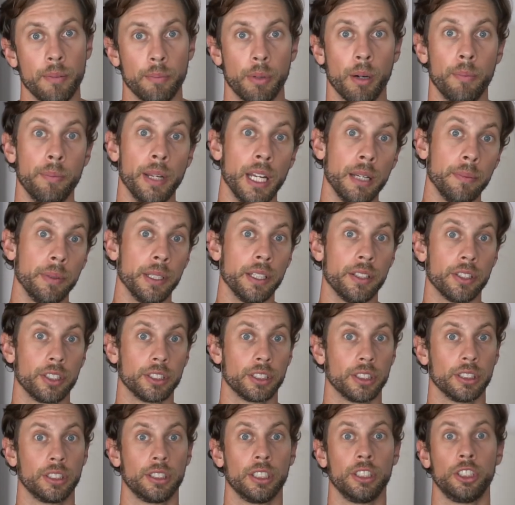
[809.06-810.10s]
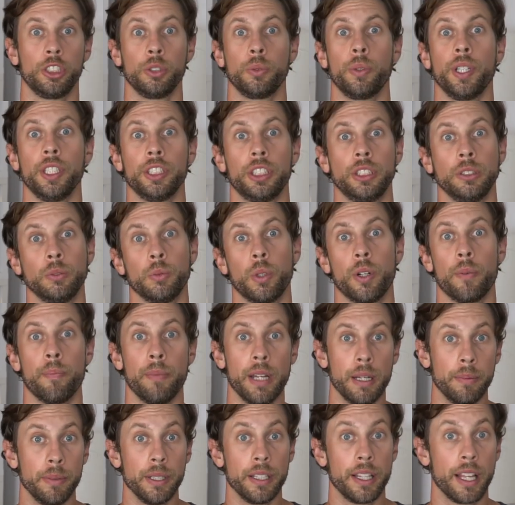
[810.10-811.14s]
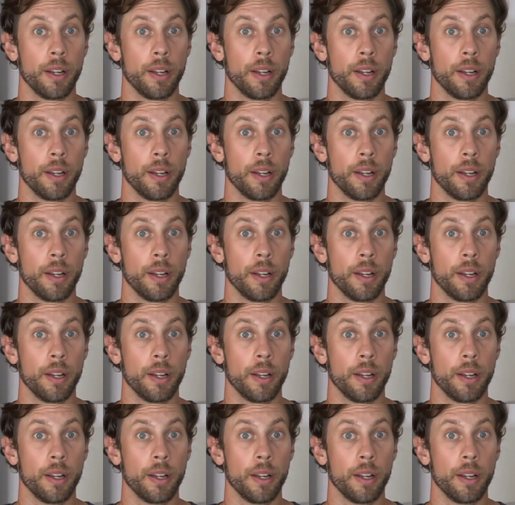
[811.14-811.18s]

But maybe there's a situation where maybe